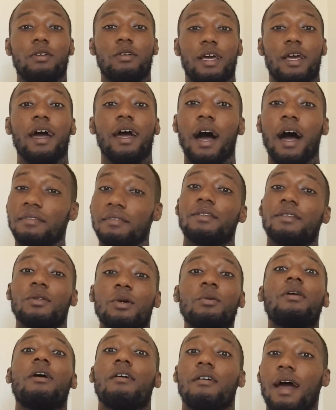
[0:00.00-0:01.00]
Yeah, I have to deal
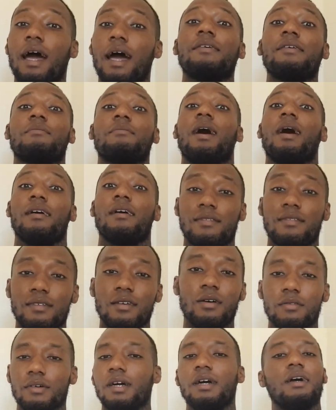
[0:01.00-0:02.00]
with the rats
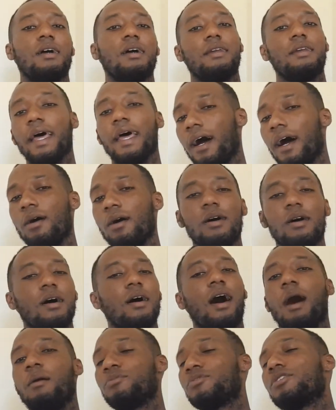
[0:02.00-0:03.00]
myself. Now
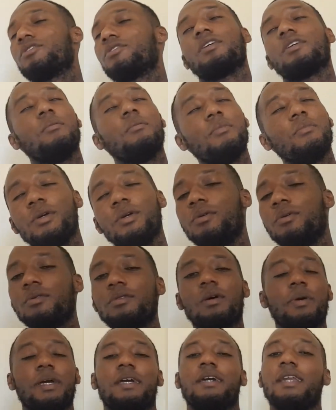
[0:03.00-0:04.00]
I'm just immune to
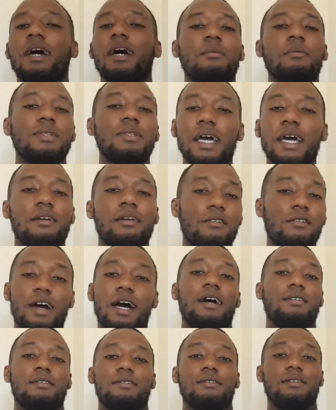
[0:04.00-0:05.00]
picking up dead
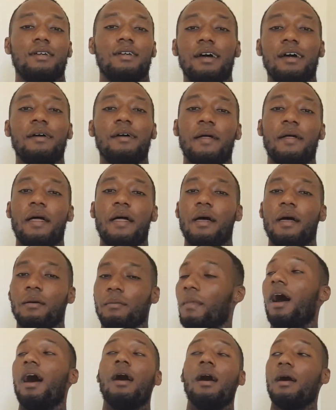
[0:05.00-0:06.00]
rats. Yeah?
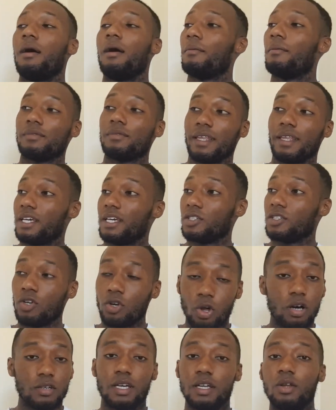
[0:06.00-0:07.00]
But there's
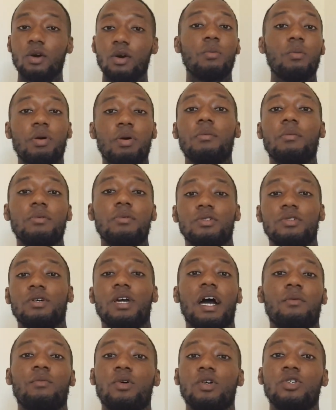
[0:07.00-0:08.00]
lots of little problems you
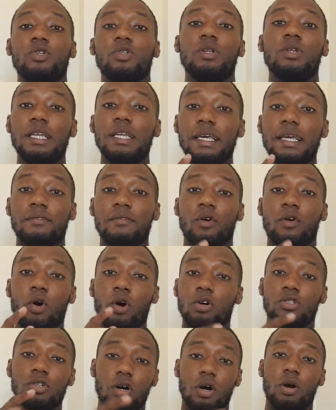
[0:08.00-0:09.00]
have when you live
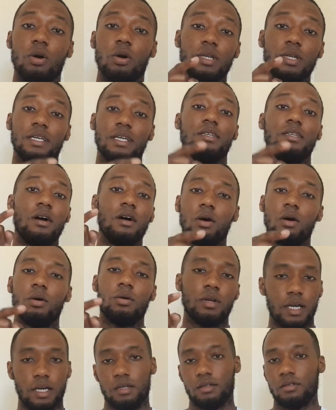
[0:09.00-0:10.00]
on your own in your own
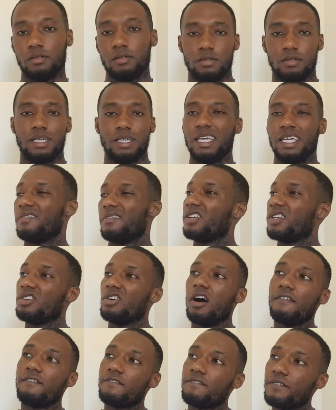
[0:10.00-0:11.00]
house. Even
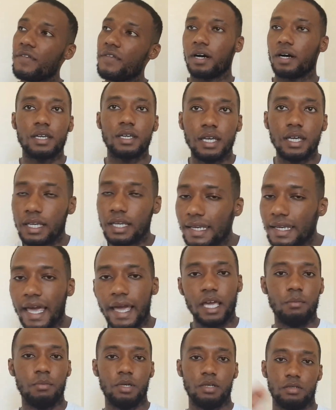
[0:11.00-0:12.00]
your fucking
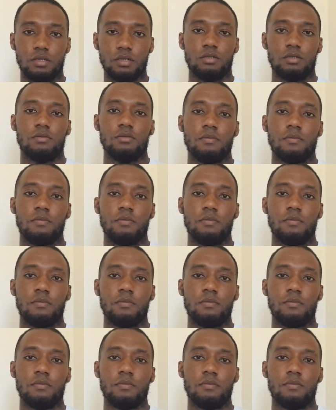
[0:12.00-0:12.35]
neighbors.